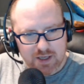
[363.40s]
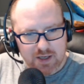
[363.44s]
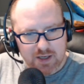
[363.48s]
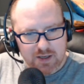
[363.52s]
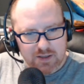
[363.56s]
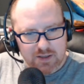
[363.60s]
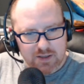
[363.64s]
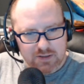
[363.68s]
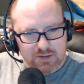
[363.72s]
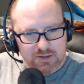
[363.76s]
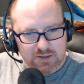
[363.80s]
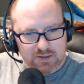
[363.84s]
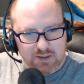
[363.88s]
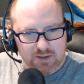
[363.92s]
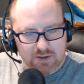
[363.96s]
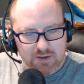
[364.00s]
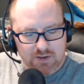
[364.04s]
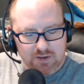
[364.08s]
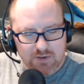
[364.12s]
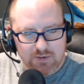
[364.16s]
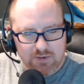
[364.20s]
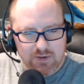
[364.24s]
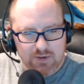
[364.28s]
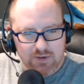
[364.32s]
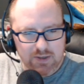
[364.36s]
Yeah.
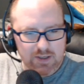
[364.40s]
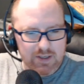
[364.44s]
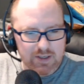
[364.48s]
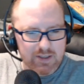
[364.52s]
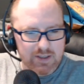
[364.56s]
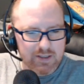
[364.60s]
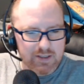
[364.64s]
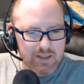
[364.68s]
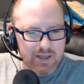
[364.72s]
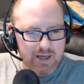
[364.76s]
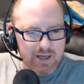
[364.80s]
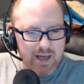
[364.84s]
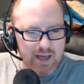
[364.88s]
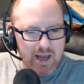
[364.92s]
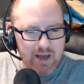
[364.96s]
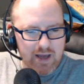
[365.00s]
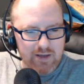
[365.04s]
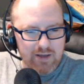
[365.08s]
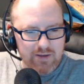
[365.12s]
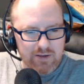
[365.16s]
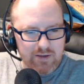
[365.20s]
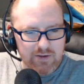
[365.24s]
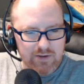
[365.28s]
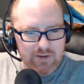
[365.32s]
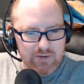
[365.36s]
So, like,
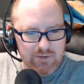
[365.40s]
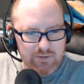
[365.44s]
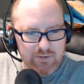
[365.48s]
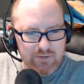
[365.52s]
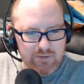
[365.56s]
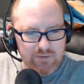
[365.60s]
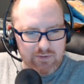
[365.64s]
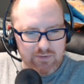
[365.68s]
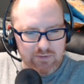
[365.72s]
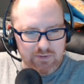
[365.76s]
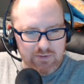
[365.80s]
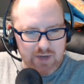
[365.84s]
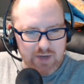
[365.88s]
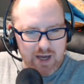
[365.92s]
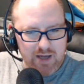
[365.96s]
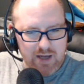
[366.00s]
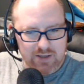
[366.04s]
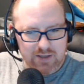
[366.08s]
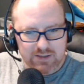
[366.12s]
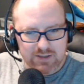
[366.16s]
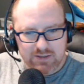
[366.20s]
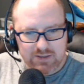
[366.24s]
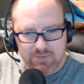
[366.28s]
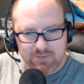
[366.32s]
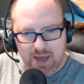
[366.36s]
how do you
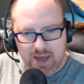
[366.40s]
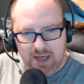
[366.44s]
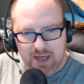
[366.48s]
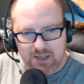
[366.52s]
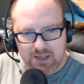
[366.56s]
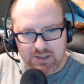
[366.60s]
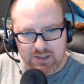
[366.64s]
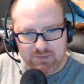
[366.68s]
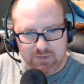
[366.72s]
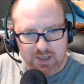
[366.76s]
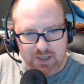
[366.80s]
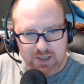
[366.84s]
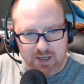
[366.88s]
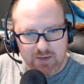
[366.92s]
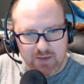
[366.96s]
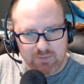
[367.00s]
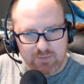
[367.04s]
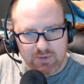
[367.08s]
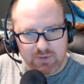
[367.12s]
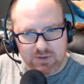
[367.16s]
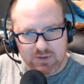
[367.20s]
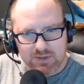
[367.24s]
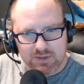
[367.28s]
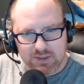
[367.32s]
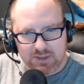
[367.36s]
how does it manage big
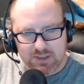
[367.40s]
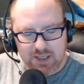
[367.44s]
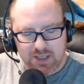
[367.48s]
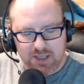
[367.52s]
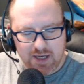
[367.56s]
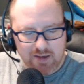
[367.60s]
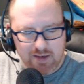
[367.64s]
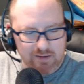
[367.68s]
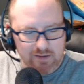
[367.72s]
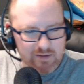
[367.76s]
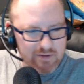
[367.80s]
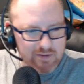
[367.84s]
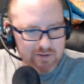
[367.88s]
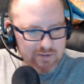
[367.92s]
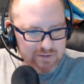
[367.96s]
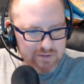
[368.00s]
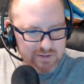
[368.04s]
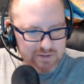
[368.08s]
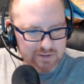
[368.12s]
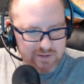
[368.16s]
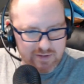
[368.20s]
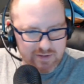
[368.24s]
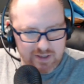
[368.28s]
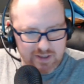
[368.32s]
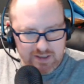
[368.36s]
uploads and
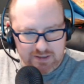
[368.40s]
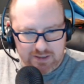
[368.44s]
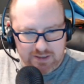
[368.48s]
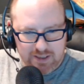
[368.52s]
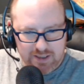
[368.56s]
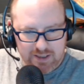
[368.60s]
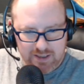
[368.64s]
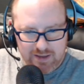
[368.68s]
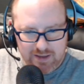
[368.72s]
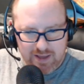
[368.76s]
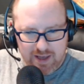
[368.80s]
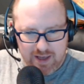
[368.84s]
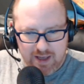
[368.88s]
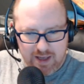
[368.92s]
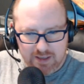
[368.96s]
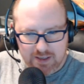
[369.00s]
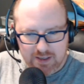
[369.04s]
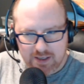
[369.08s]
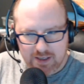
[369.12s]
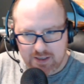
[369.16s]
downloads and things like that?